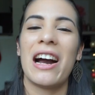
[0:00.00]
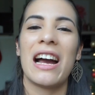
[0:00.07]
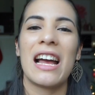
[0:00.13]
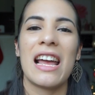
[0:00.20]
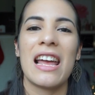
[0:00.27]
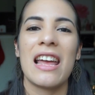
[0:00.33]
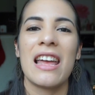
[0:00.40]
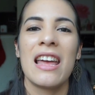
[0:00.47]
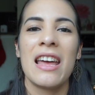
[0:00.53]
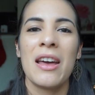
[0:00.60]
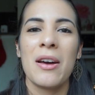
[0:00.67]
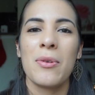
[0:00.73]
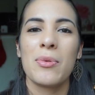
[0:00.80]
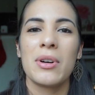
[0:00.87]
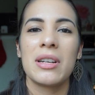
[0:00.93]
I
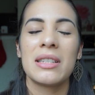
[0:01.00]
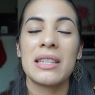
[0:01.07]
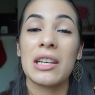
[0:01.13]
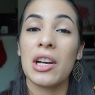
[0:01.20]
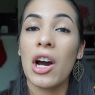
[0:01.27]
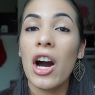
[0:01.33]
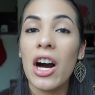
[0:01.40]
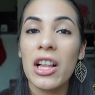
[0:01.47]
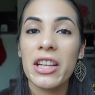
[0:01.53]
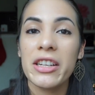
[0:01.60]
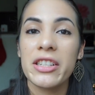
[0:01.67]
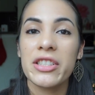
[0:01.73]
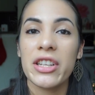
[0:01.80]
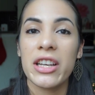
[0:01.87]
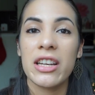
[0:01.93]
was in
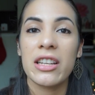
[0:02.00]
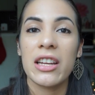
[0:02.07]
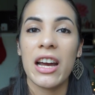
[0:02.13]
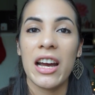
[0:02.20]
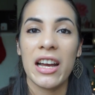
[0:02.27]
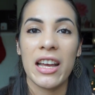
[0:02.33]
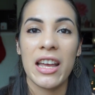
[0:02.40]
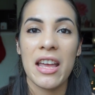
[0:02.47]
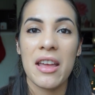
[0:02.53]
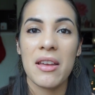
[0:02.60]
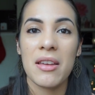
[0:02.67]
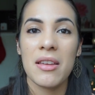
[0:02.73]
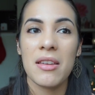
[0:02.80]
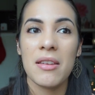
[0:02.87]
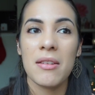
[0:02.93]
college and
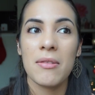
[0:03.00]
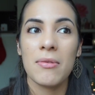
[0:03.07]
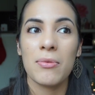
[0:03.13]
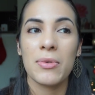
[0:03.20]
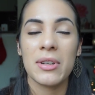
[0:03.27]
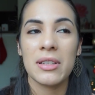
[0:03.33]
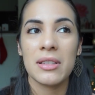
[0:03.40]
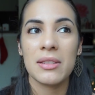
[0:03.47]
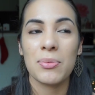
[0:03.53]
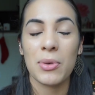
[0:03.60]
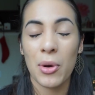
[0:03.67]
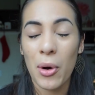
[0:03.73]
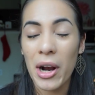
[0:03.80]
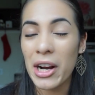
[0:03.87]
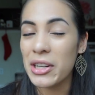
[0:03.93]
I was
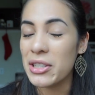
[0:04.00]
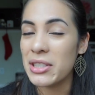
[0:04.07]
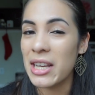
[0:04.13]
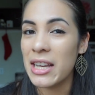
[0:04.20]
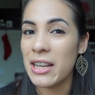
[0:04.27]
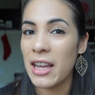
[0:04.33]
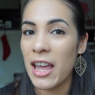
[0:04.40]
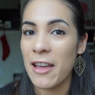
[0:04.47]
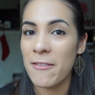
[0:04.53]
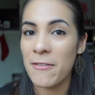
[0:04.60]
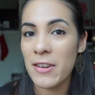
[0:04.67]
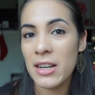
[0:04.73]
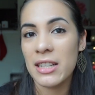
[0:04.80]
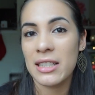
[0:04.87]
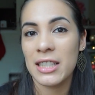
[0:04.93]
required to take a
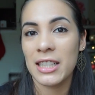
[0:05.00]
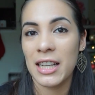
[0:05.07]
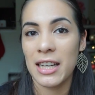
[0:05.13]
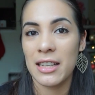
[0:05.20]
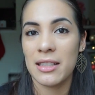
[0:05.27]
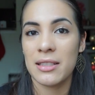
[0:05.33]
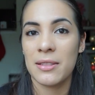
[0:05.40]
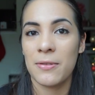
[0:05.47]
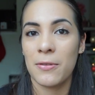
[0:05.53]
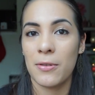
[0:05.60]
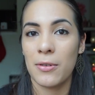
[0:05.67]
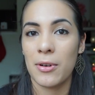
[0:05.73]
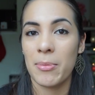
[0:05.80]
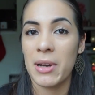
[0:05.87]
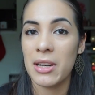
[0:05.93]
fitness class
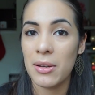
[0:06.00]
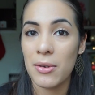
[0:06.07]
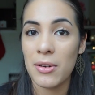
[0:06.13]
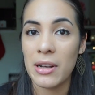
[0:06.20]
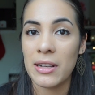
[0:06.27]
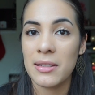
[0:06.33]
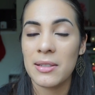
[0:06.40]
for my degree.